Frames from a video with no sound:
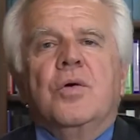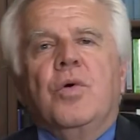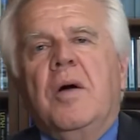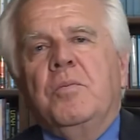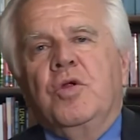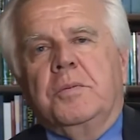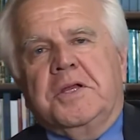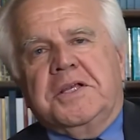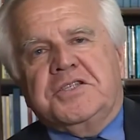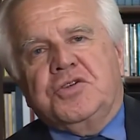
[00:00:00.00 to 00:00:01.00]
Rob Muhlman
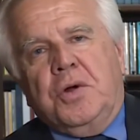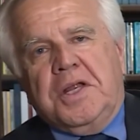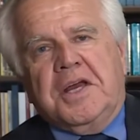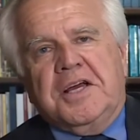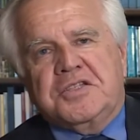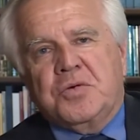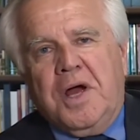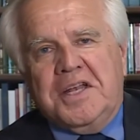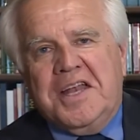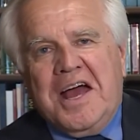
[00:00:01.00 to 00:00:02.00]
is joining us
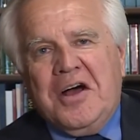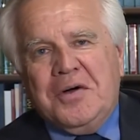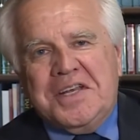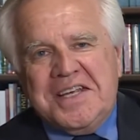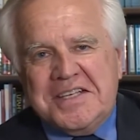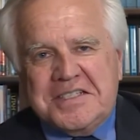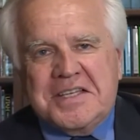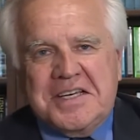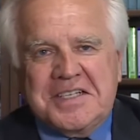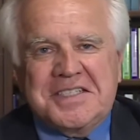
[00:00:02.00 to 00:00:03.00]
right now, and he is
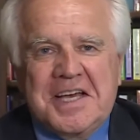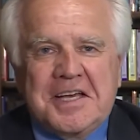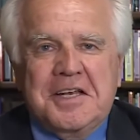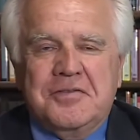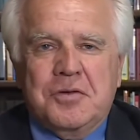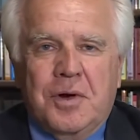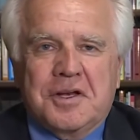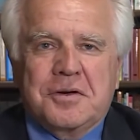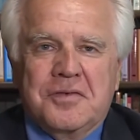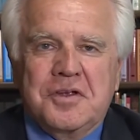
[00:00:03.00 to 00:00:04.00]
the executive
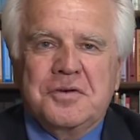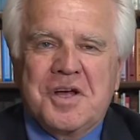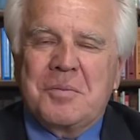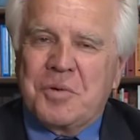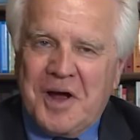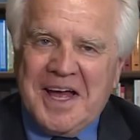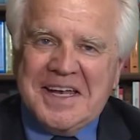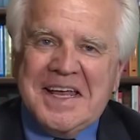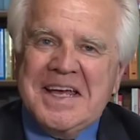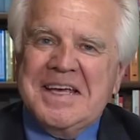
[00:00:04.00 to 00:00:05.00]
director of the Utah
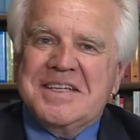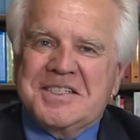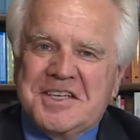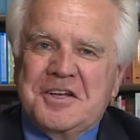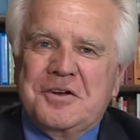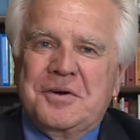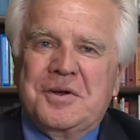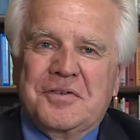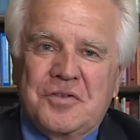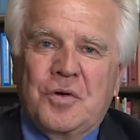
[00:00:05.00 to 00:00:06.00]
Pride Center.
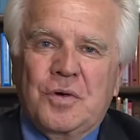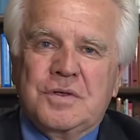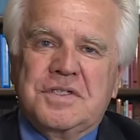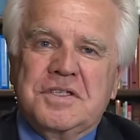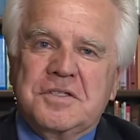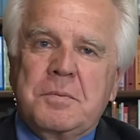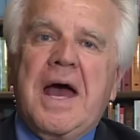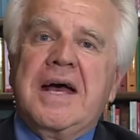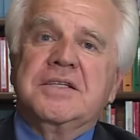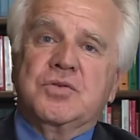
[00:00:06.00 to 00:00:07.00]
And of course, this
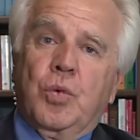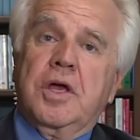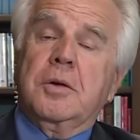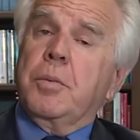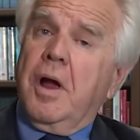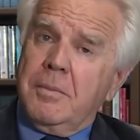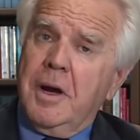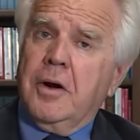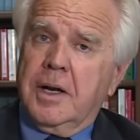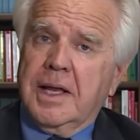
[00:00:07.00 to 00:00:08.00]
past week,
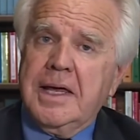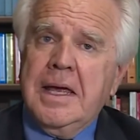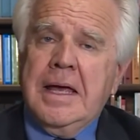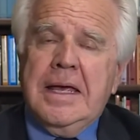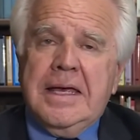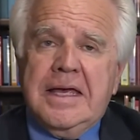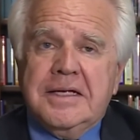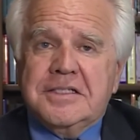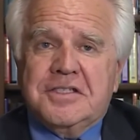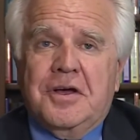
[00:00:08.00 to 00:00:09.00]
primarily
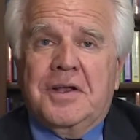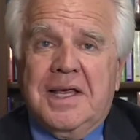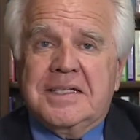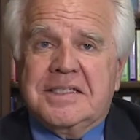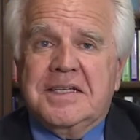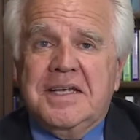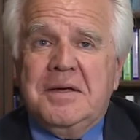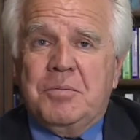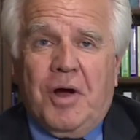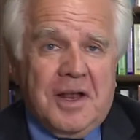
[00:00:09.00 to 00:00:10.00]
in Salt Lake City,
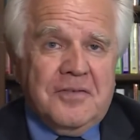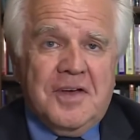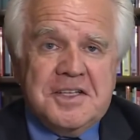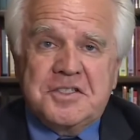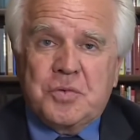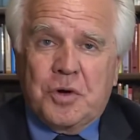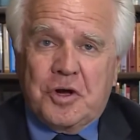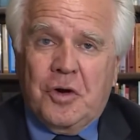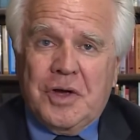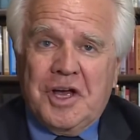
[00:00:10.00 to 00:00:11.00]
Pride events were
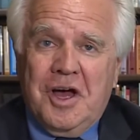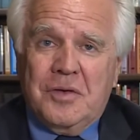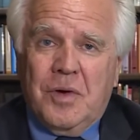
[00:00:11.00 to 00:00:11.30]
going on.